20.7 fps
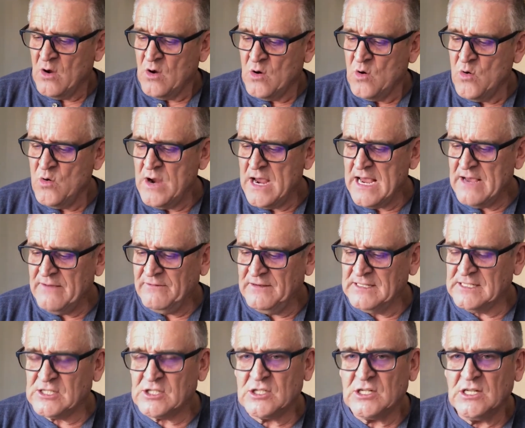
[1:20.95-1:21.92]

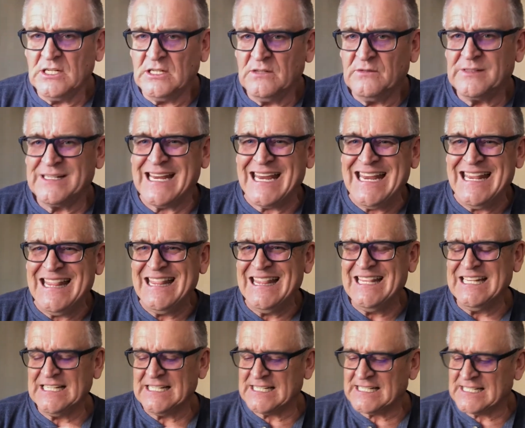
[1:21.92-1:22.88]
Whoever serves in
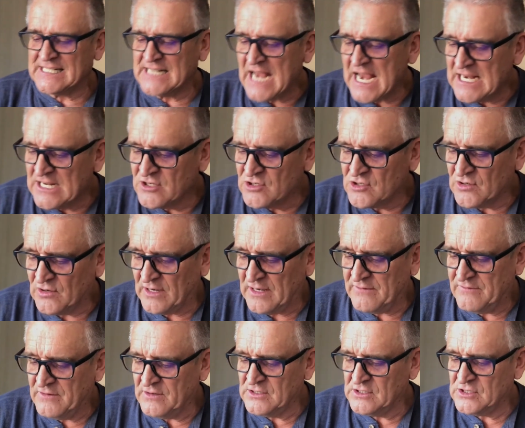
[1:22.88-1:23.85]
this
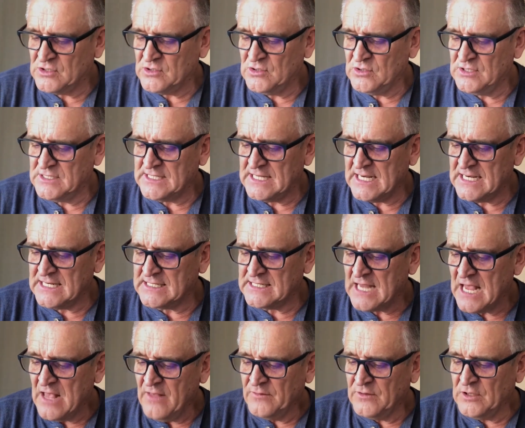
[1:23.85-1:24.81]
sanctuary, verse 2 says,